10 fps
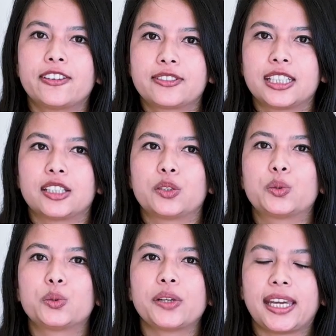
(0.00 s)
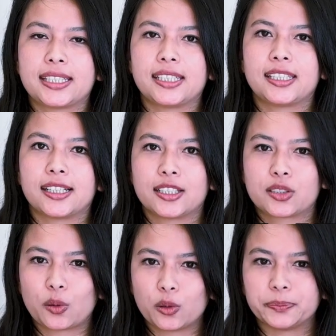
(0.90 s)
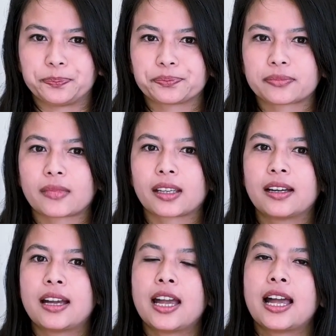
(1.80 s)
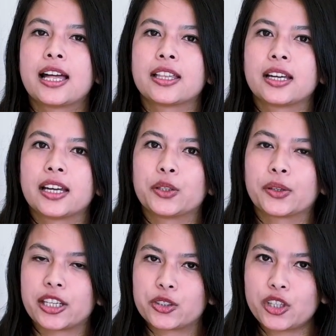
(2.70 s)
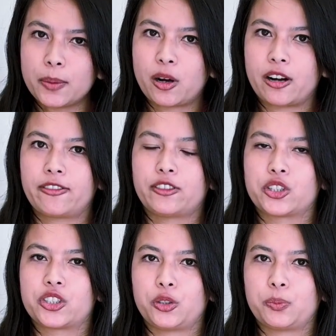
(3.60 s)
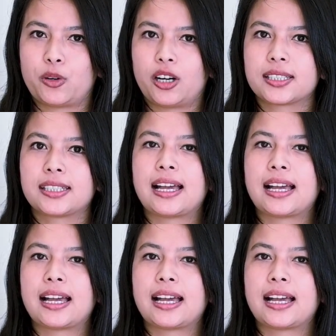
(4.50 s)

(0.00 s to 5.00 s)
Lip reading: 15 to 18 years old. You can drop off your shoebox